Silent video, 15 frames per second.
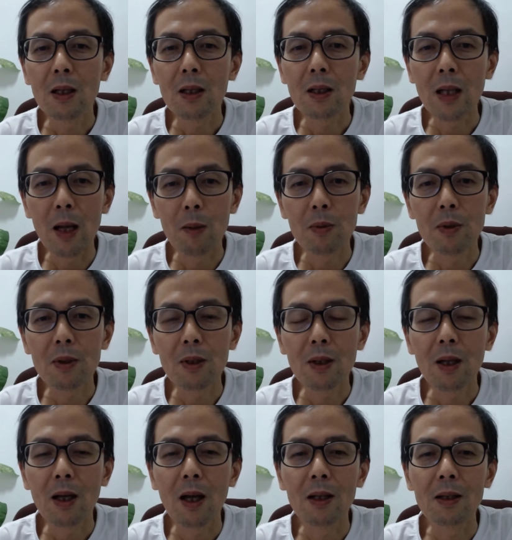tabs
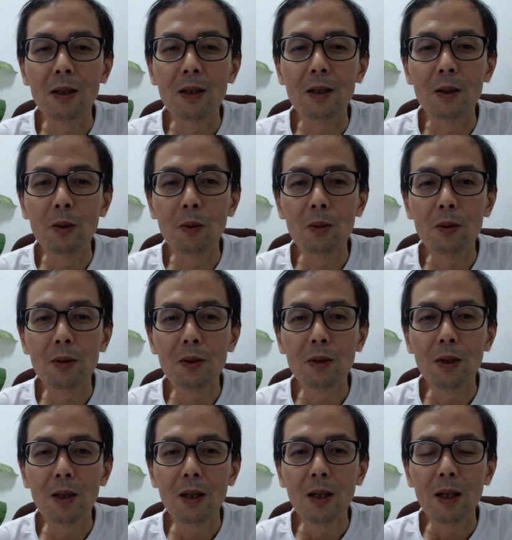under the notes.
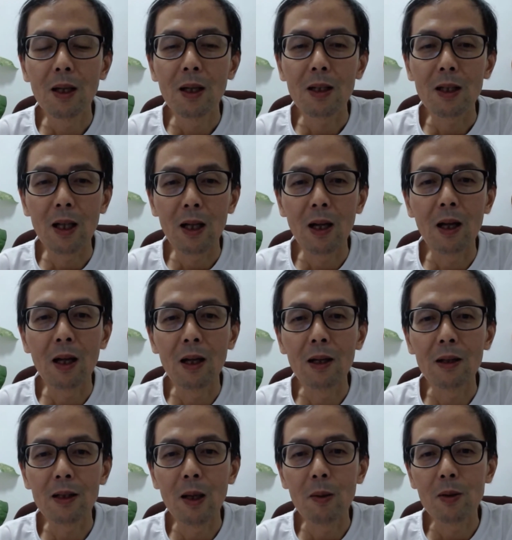
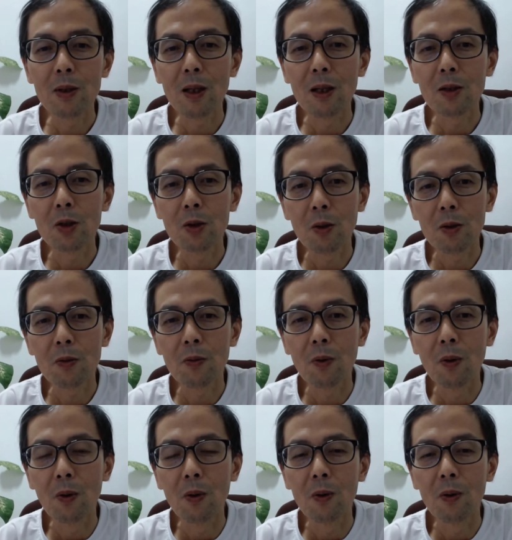Tabs are short
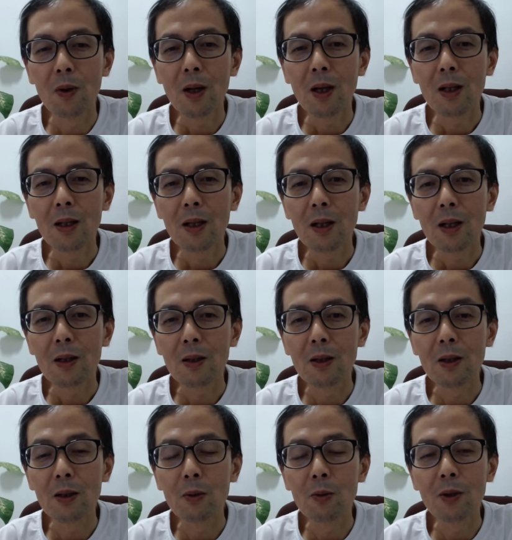for
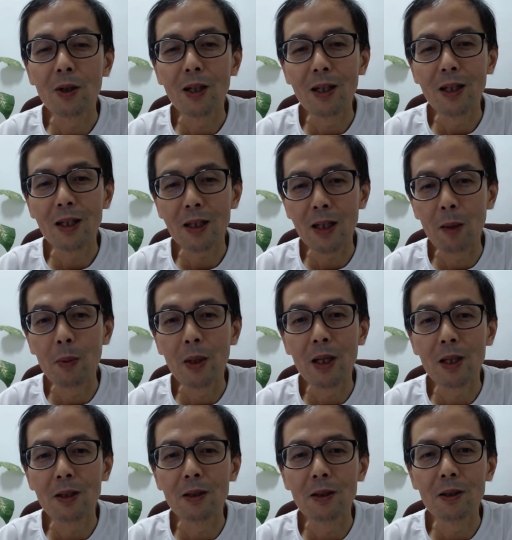ukulele
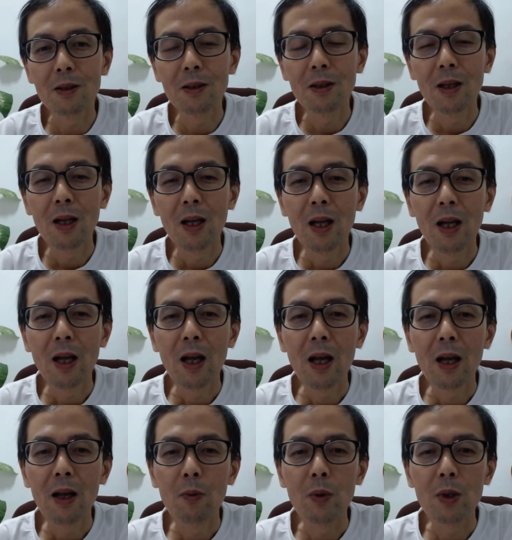tablatures,
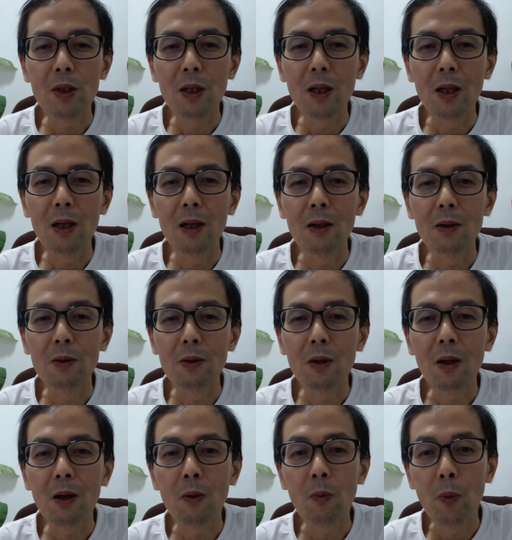which are
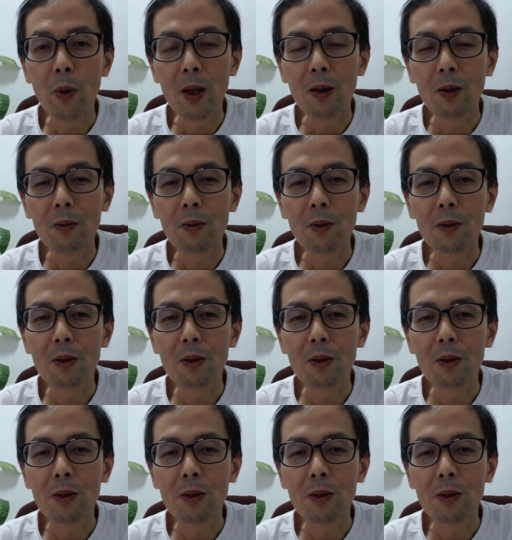a way of